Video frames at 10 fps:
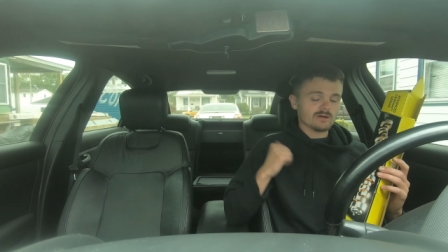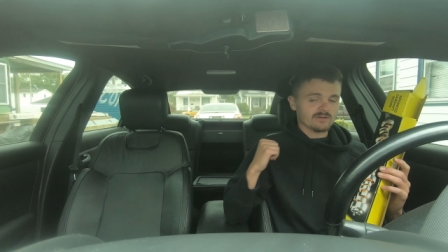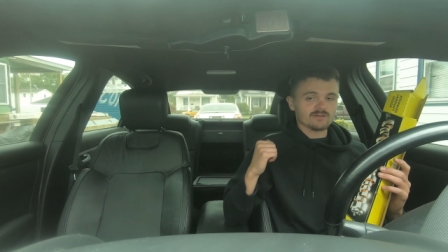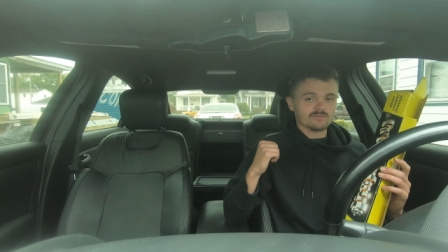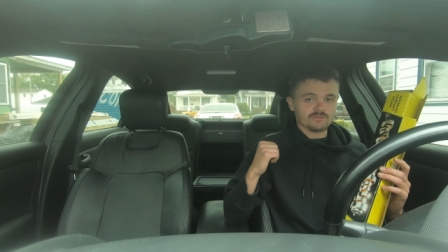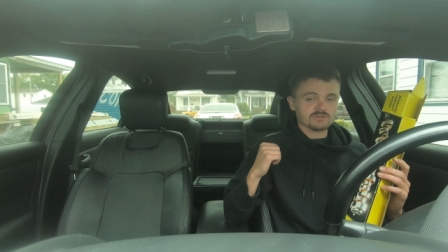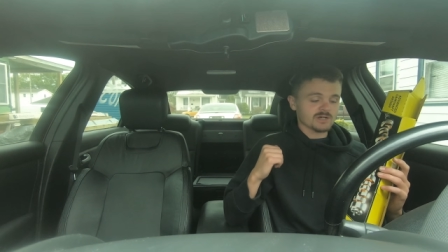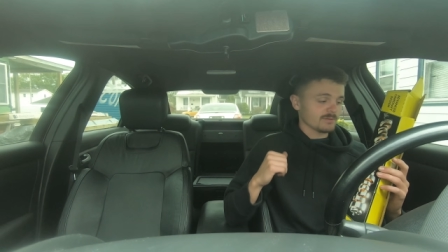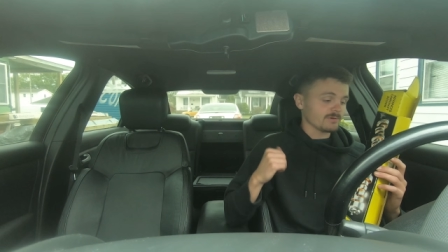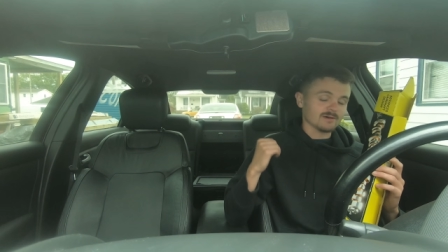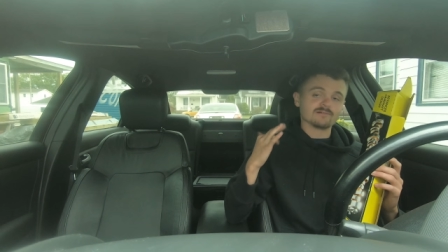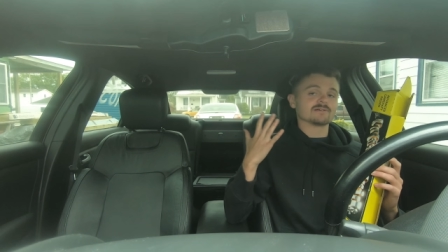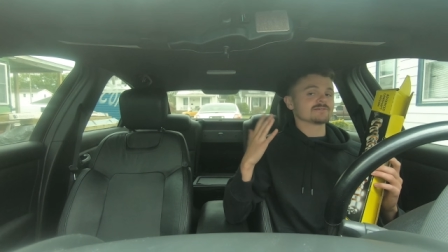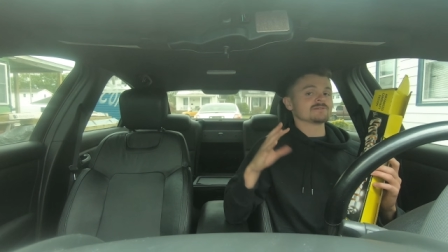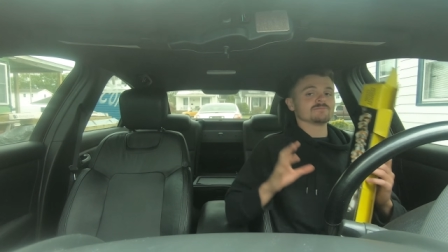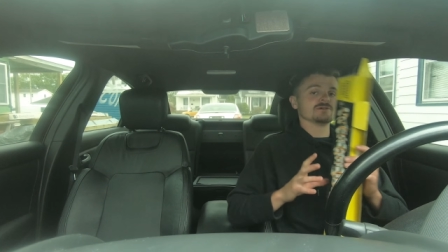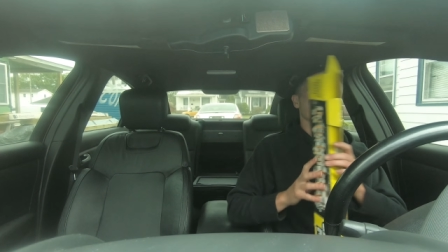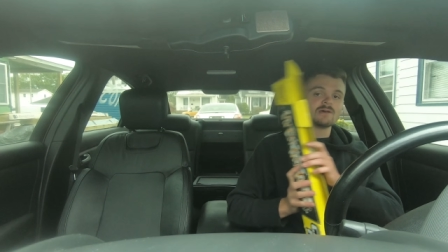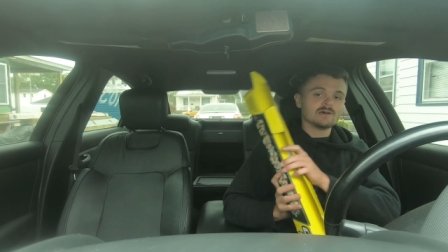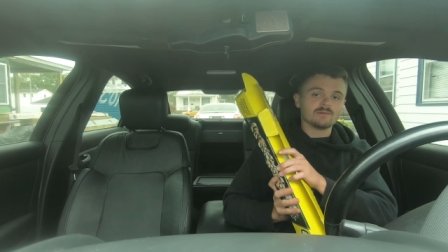I like it really choppy. I don't know, that's just me.